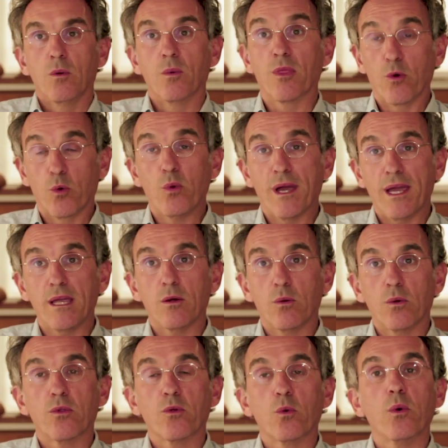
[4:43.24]
But the
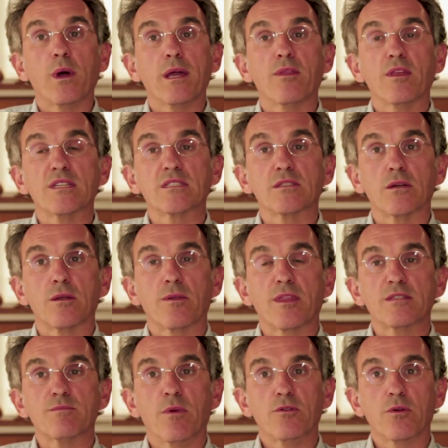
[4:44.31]
way
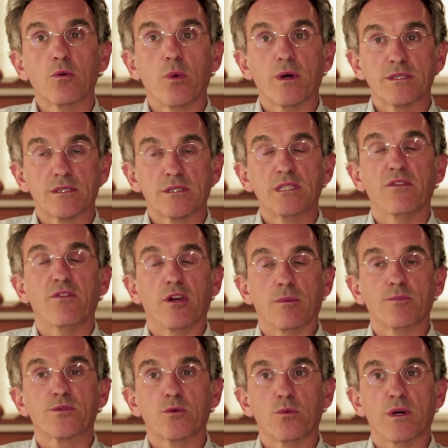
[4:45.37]
this model was
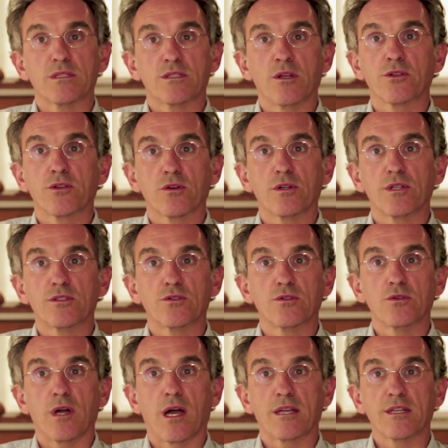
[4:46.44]
developed was not only
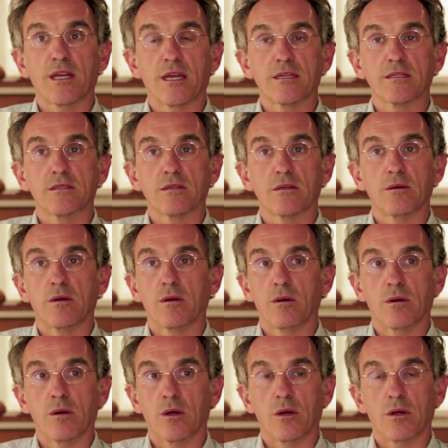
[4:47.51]
to address
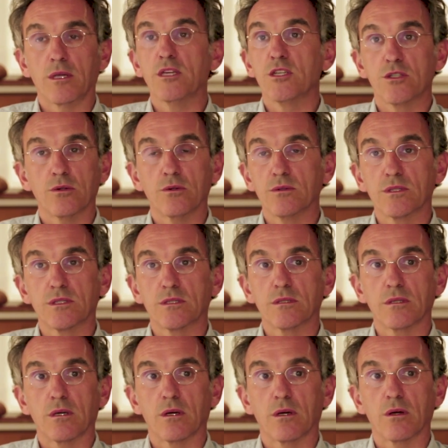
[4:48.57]

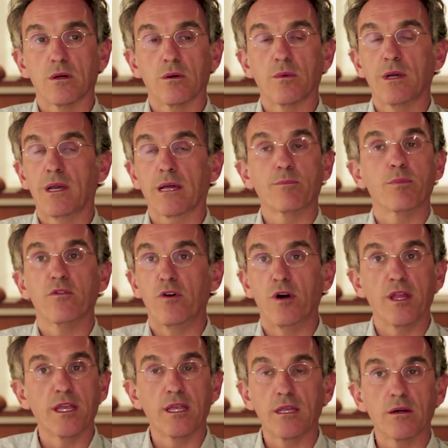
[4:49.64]
issues like
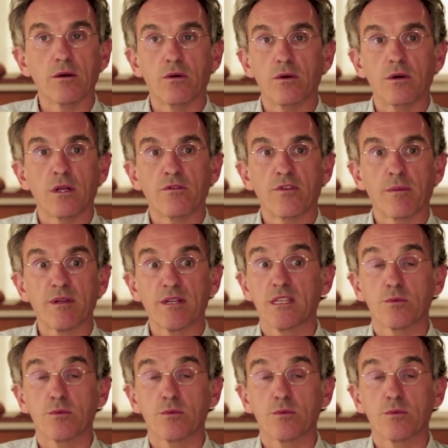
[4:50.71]
poverty or environment.